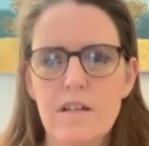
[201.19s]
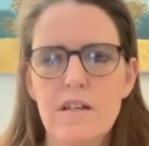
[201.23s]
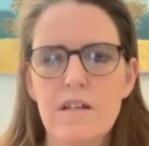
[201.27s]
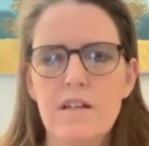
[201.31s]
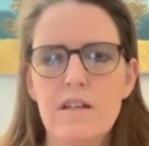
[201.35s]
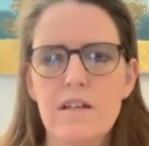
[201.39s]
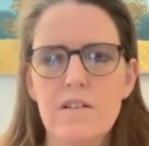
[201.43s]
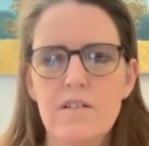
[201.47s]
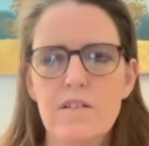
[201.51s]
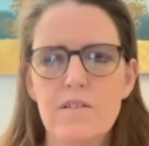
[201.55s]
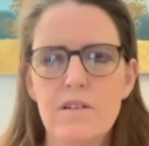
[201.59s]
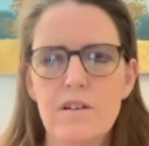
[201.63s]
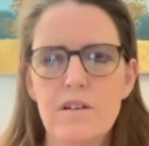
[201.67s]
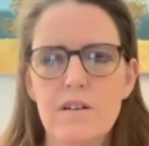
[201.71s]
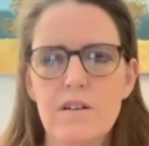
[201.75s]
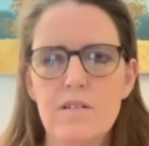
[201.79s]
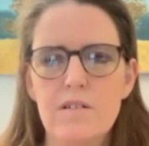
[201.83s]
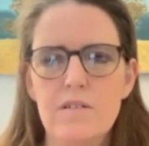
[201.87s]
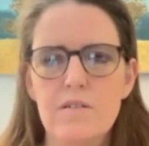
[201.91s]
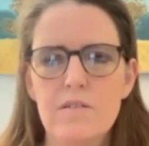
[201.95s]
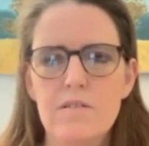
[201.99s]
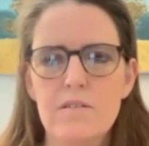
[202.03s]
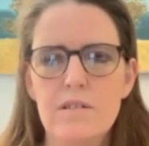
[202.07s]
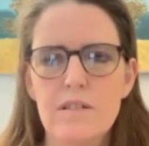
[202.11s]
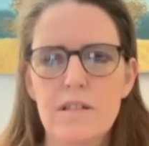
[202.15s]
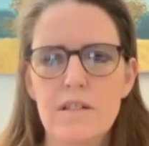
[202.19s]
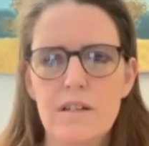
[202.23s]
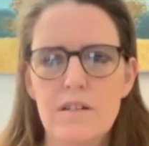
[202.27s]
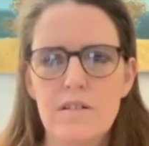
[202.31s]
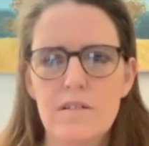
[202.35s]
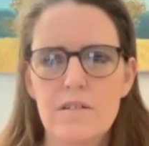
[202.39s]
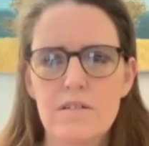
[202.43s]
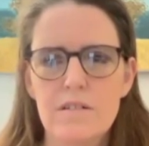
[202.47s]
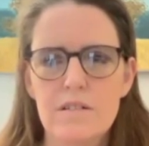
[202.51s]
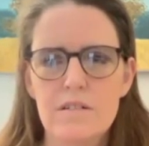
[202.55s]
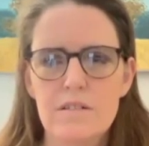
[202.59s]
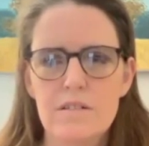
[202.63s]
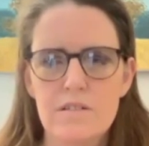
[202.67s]
including our own
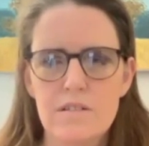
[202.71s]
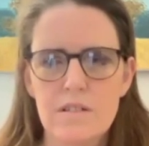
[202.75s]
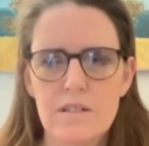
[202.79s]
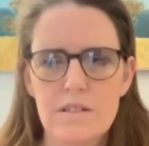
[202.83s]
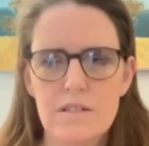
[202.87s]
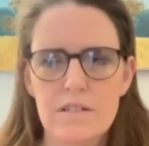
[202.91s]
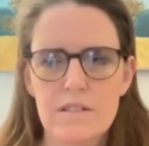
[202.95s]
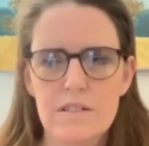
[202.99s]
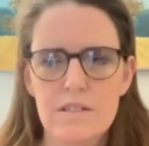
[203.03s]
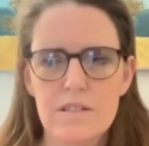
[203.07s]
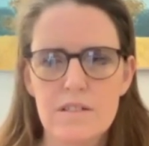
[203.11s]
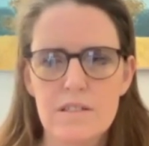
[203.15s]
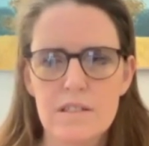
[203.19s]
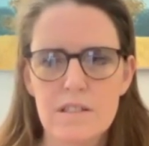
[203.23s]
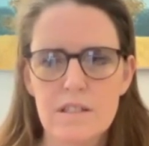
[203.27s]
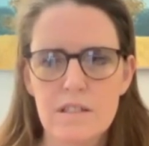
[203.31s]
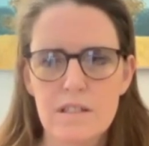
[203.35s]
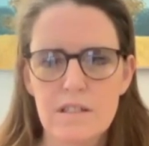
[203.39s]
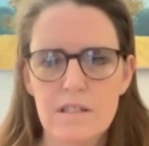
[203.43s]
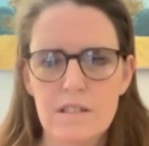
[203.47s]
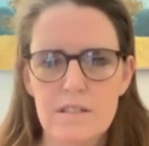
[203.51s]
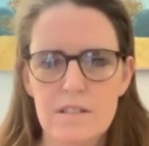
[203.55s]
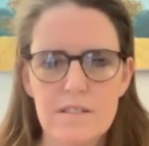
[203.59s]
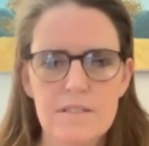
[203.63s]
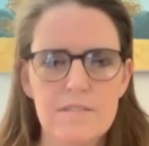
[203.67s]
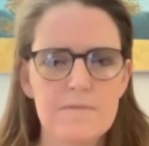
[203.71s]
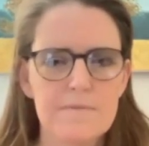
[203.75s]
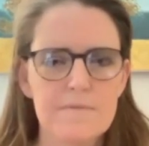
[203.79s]
natal astrology chart.